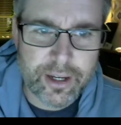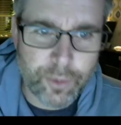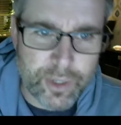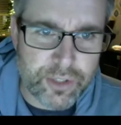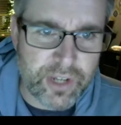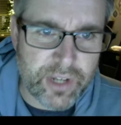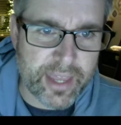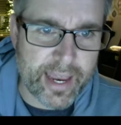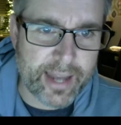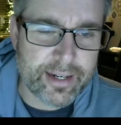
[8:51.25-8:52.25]
Once you've done
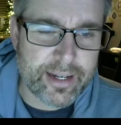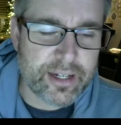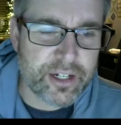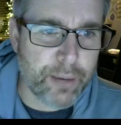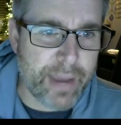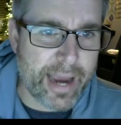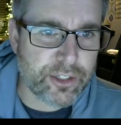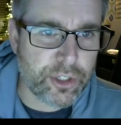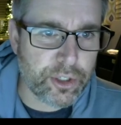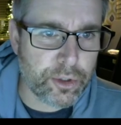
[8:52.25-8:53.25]
that, come back
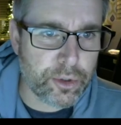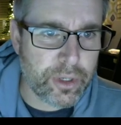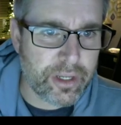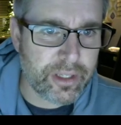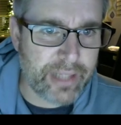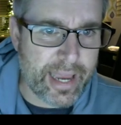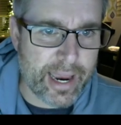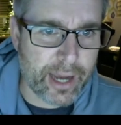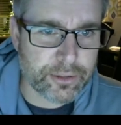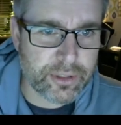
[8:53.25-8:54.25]
to
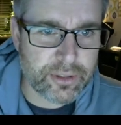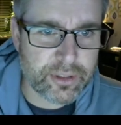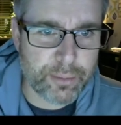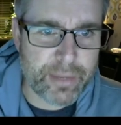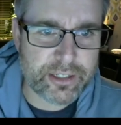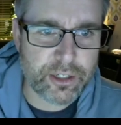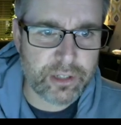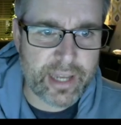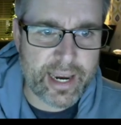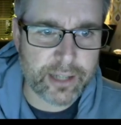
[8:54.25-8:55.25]
Layout. Come back to your
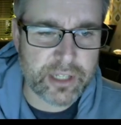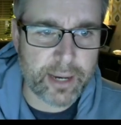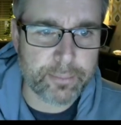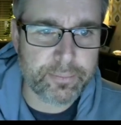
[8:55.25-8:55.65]
Layout tab.